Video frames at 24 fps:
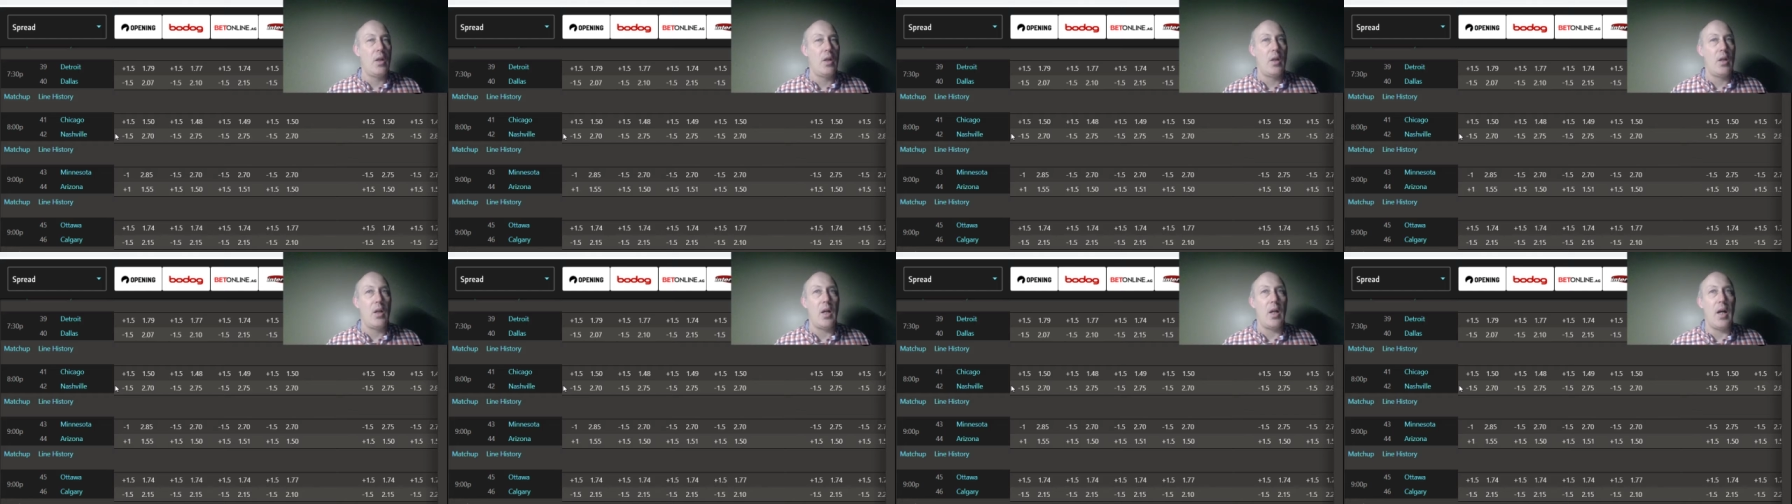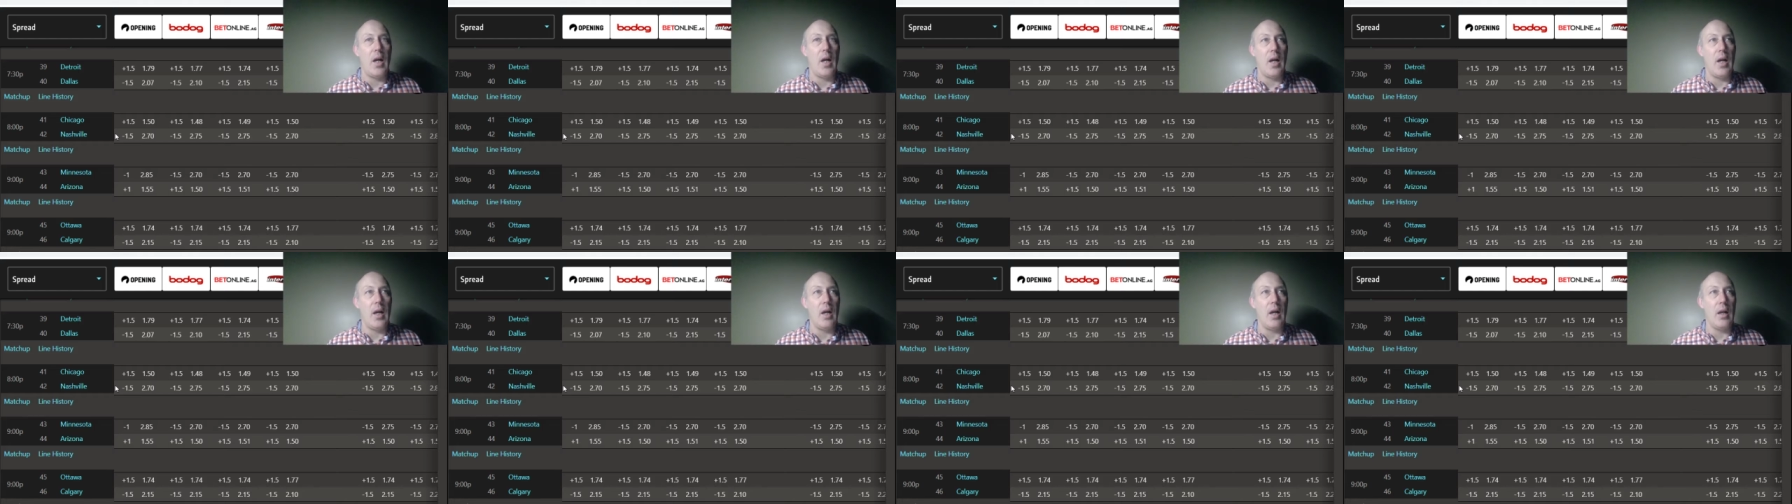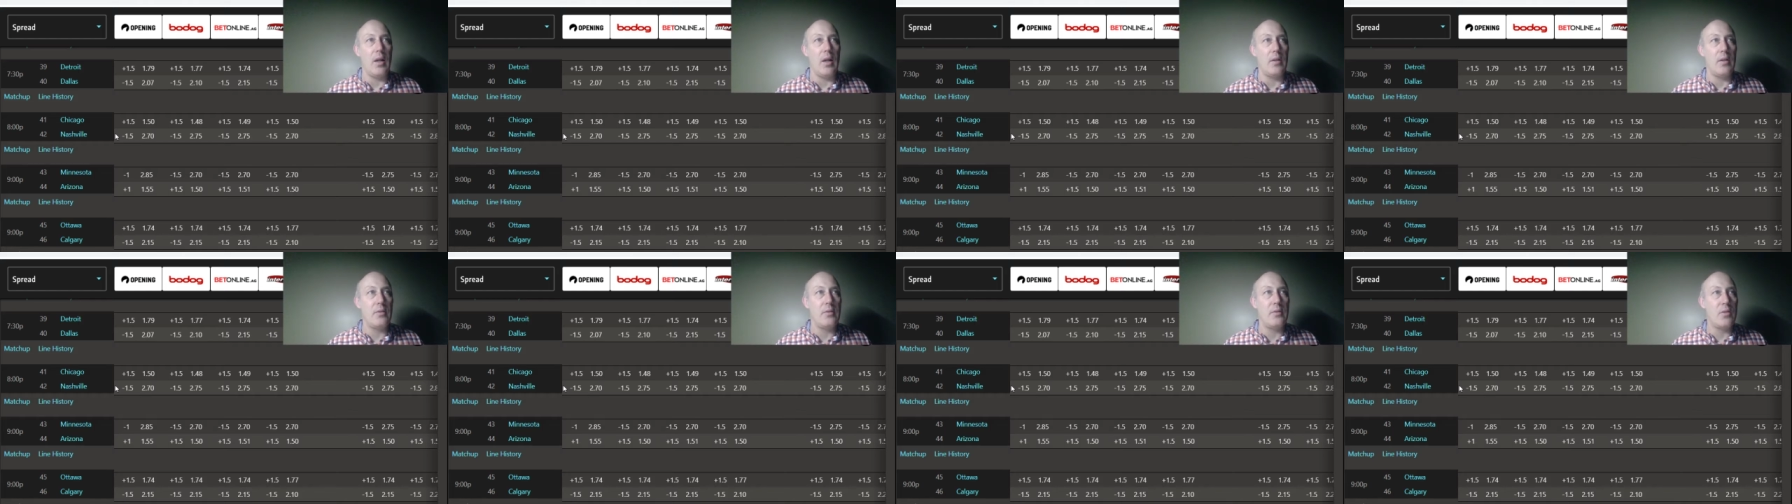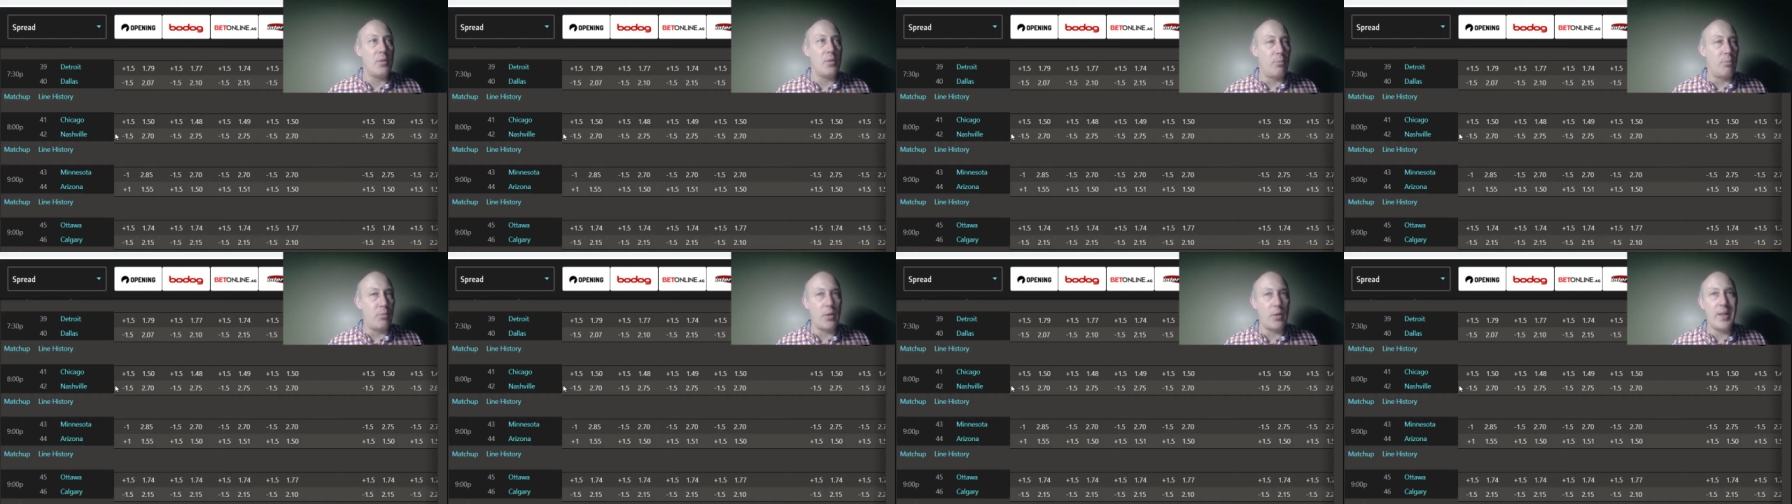
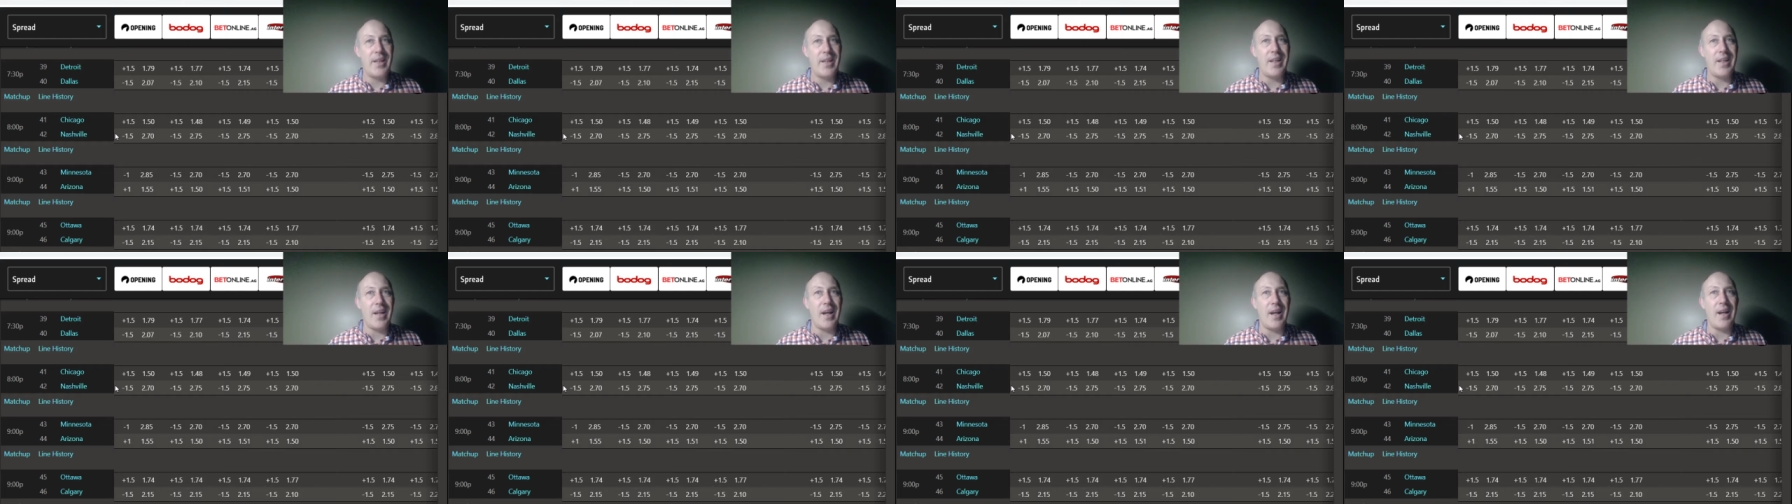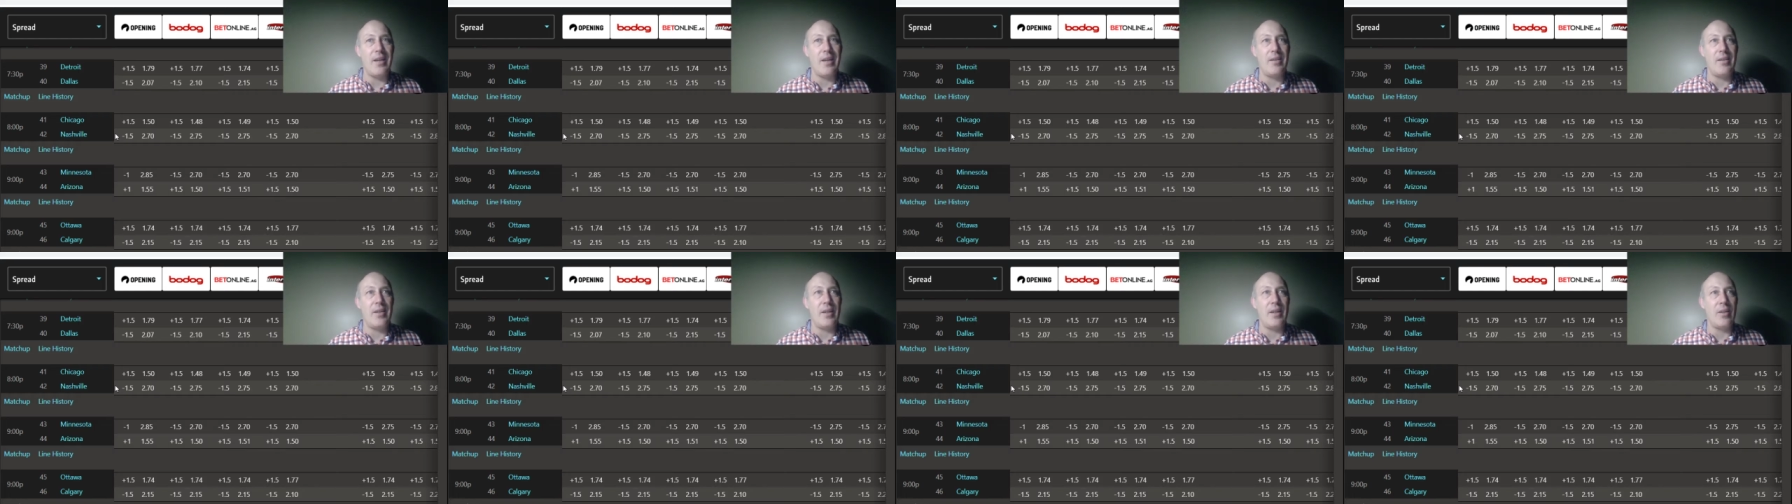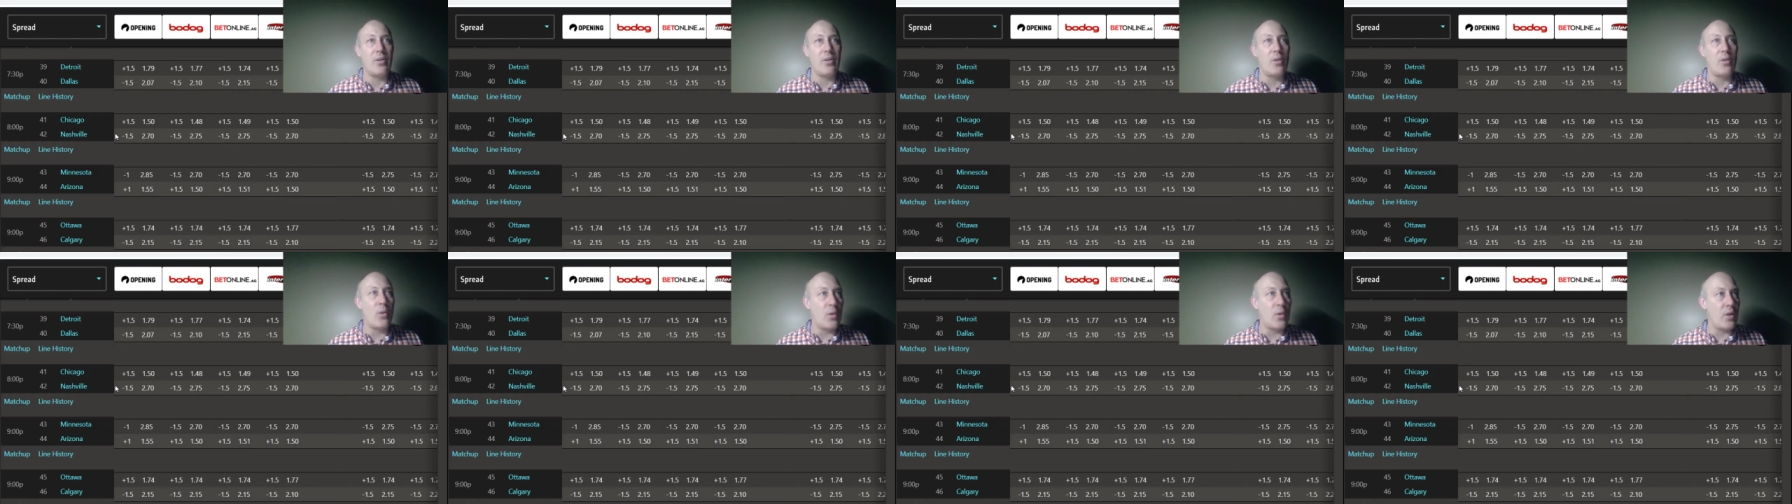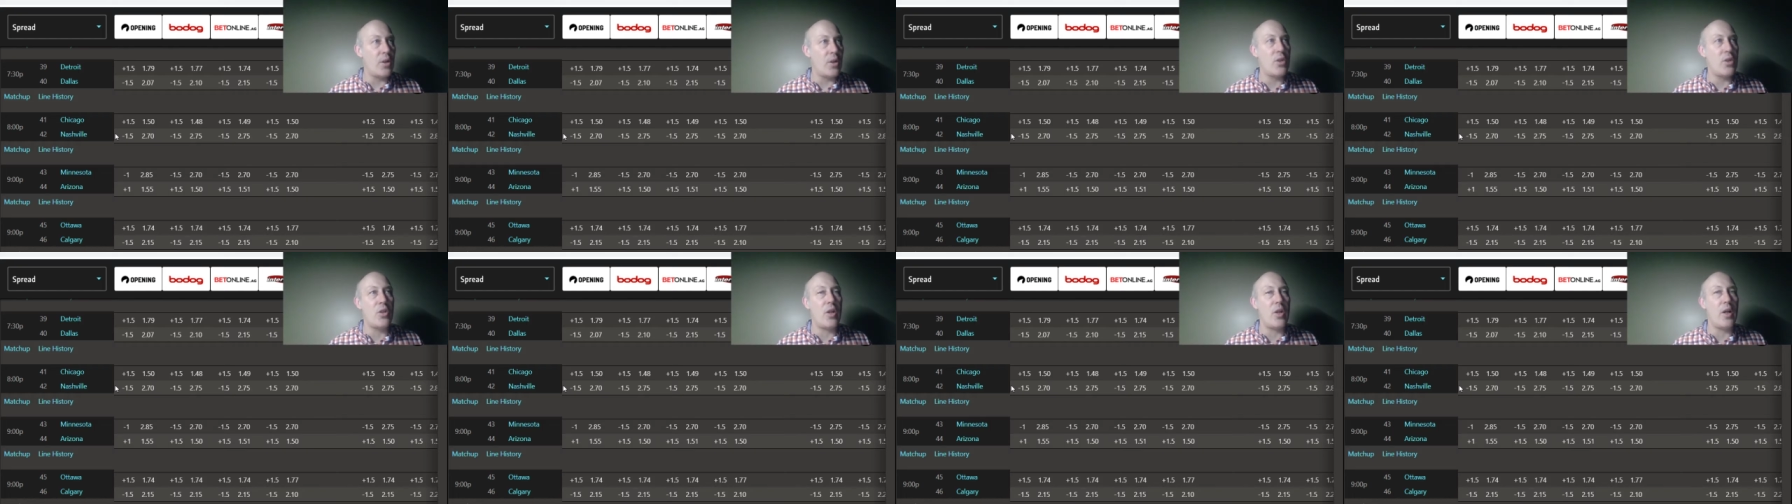DeBrincat and
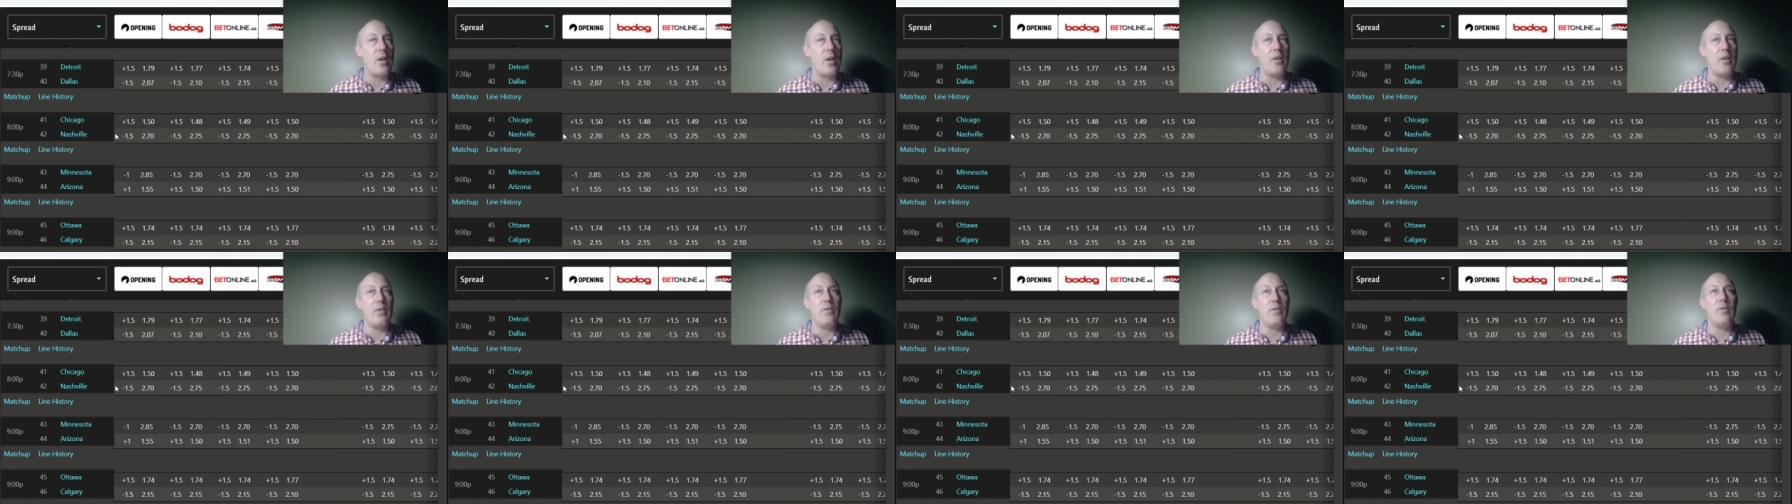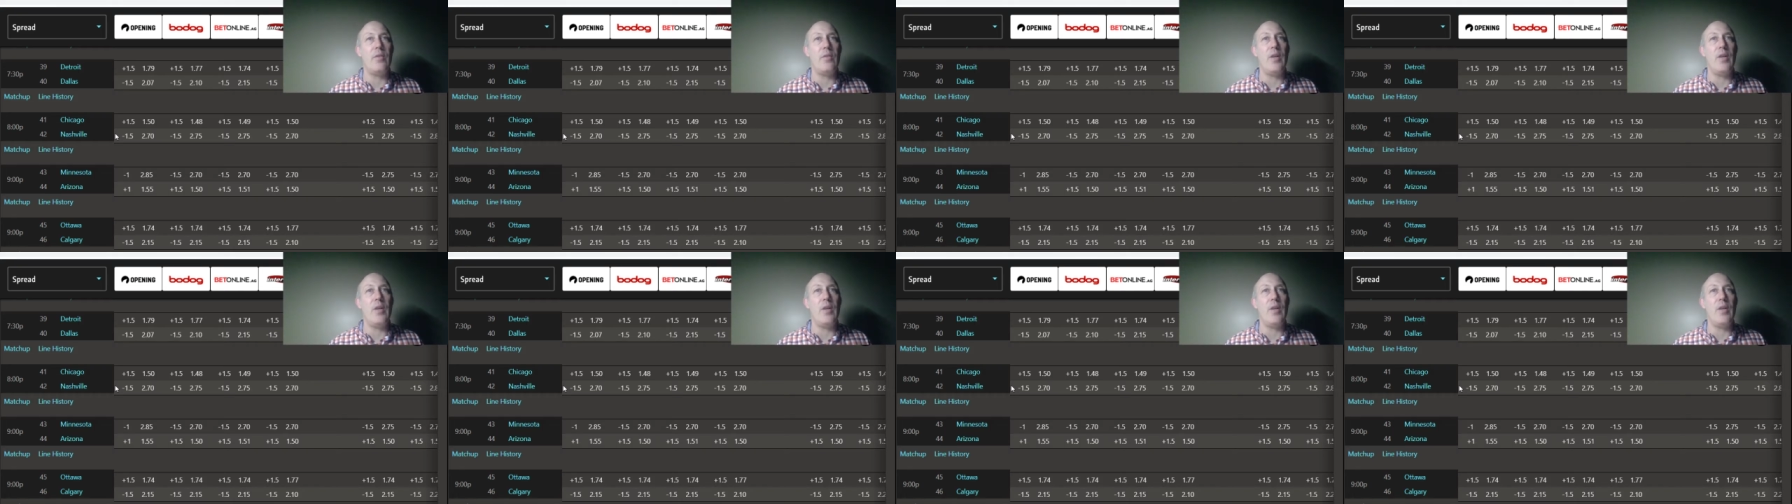Kurashev